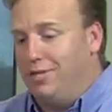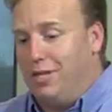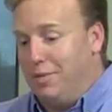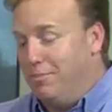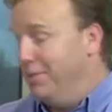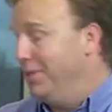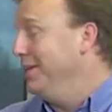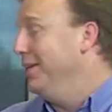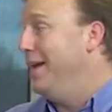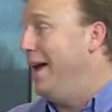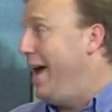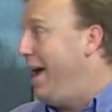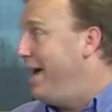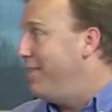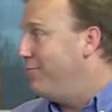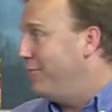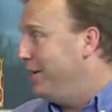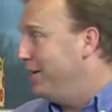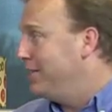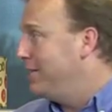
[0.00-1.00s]
ability to
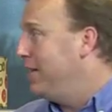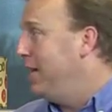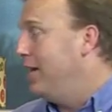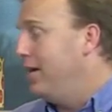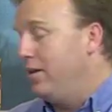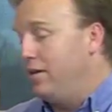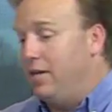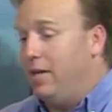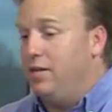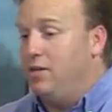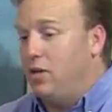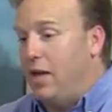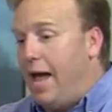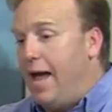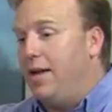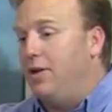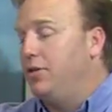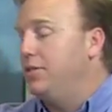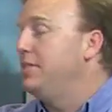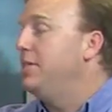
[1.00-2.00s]
have it, and then
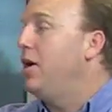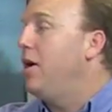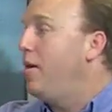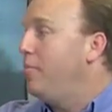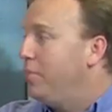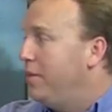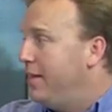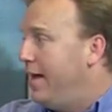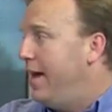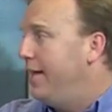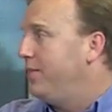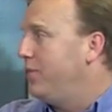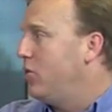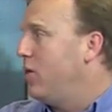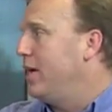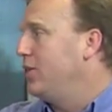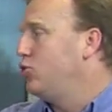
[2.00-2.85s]
add on top of that their